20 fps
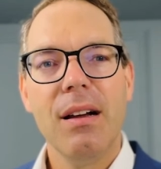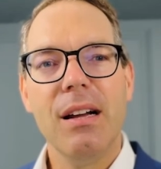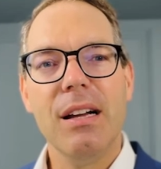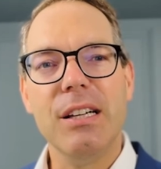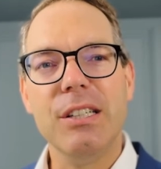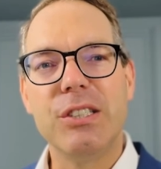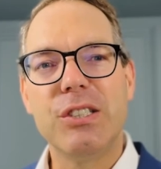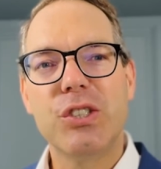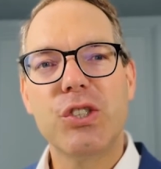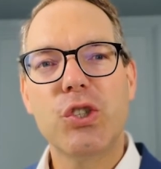
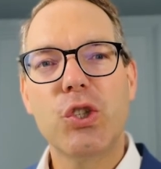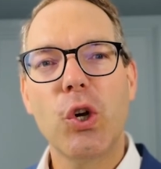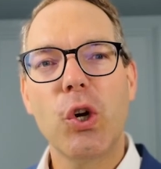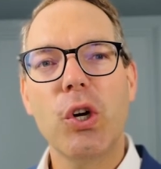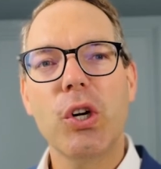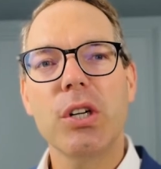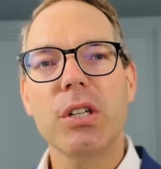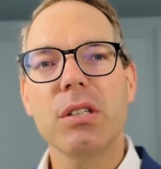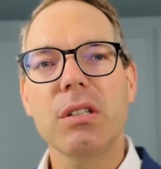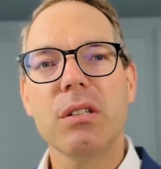a
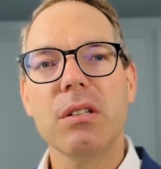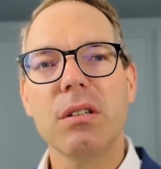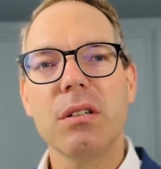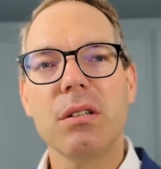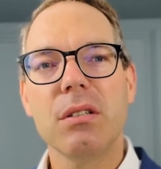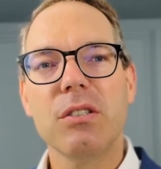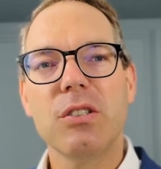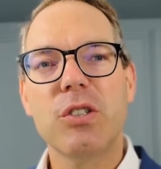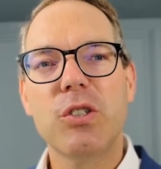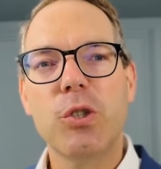
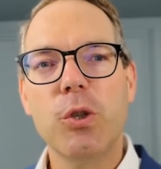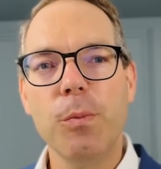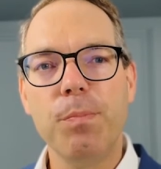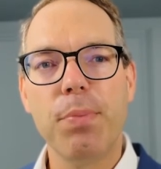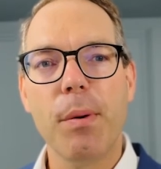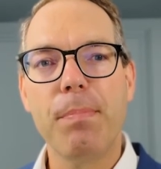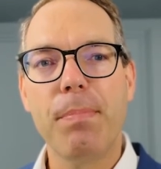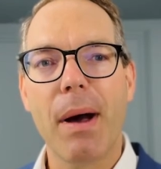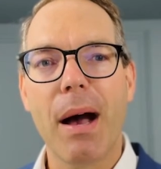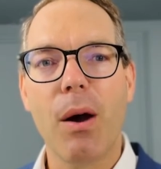certain
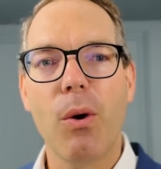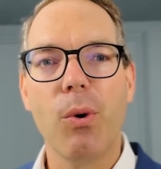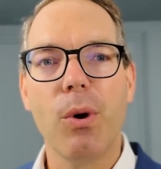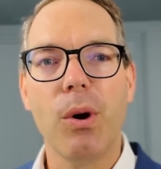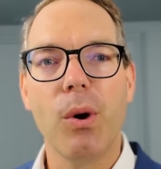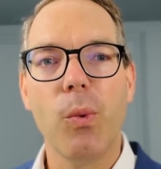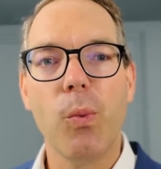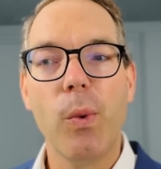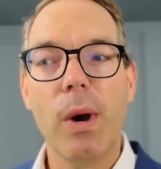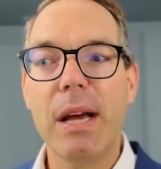
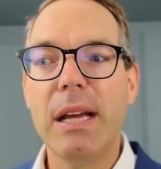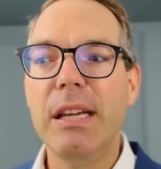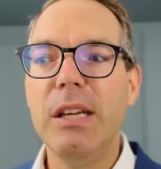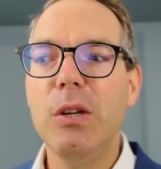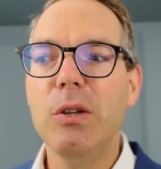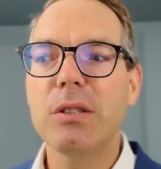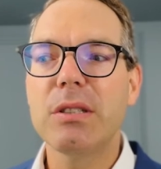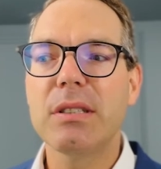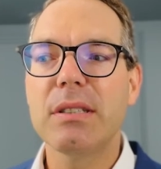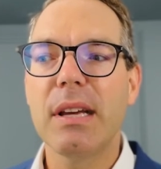superpower where
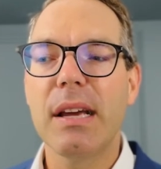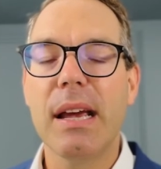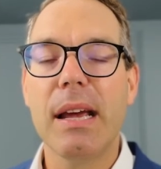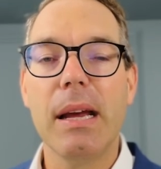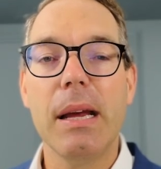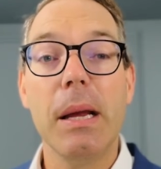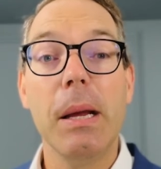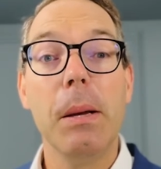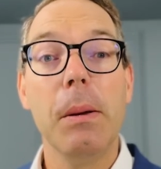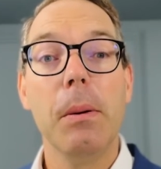you
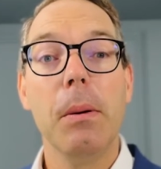say,